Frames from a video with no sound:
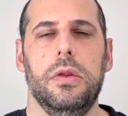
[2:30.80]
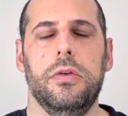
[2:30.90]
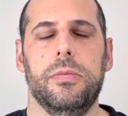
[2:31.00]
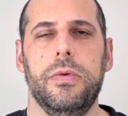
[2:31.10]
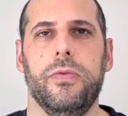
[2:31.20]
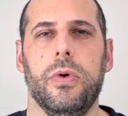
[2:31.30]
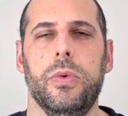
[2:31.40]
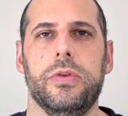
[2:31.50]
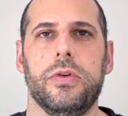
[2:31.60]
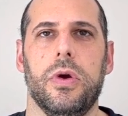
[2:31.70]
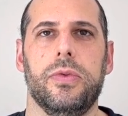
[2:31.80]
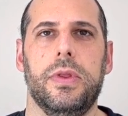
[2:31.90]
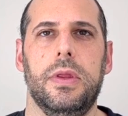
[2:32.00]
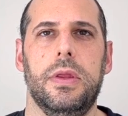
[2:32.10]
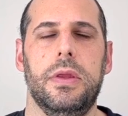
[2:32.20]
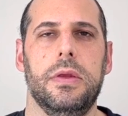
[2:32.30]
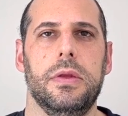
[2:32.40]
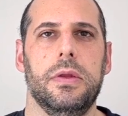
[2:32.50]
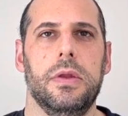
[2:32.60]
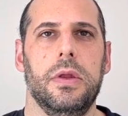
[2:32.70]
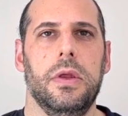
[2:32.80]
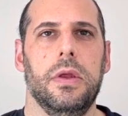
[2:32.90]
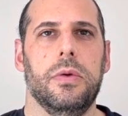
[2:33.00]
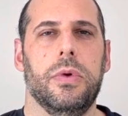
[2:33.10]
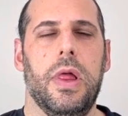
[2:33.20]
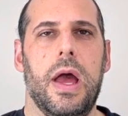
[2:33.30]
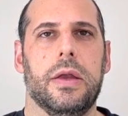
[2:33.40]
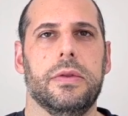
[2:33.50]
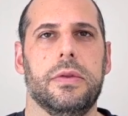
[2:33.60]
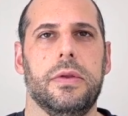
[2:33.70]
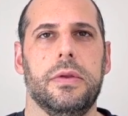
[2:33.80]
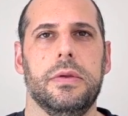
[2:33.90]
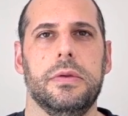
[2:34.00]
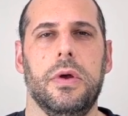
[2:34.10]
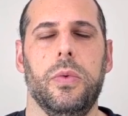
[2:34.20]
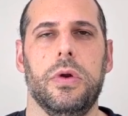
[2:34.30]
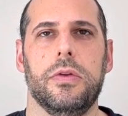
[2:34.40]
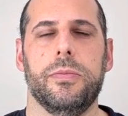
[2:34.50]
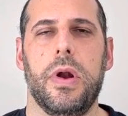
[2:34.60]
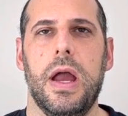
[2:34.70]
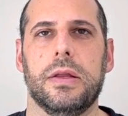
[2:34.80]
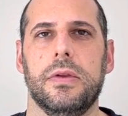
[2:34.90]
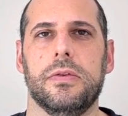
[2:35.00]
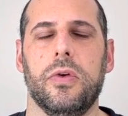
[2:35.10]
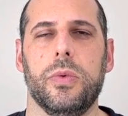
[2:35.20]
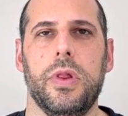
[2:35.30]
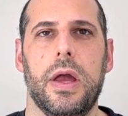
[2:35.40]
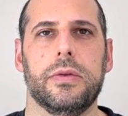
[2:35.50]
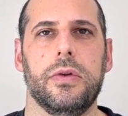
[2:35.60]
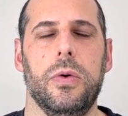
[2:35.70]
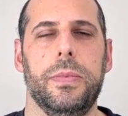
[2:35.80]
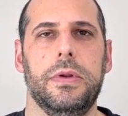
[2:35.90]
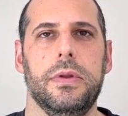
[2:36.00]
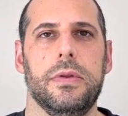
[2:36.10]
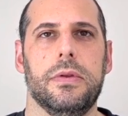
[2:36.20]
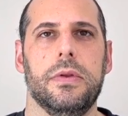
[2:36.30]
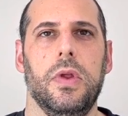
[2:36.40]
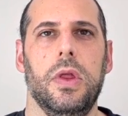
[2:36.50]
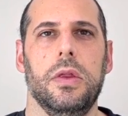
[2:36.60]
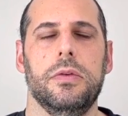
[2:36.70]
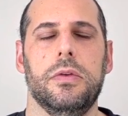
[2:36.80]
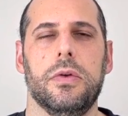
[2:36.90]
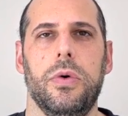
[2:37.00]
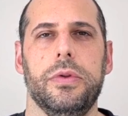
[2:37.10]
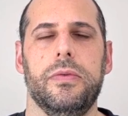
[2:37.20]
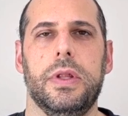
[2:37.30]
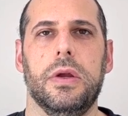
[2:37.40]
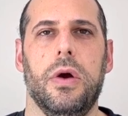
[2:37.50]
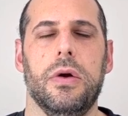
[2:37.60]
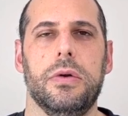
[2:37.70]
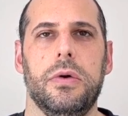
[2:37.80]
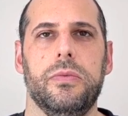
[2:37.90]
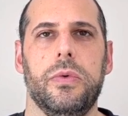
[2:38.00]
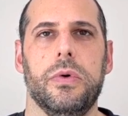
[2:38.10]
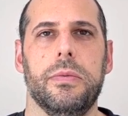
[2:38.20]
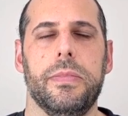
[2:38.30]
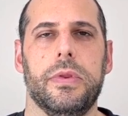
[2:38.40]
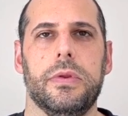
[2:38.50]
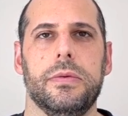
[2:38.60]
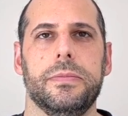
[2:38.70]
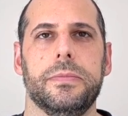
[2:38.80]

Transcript: Just before we start the relaxed awareness practice or relaxed openness, just cultivating a heart of warmth.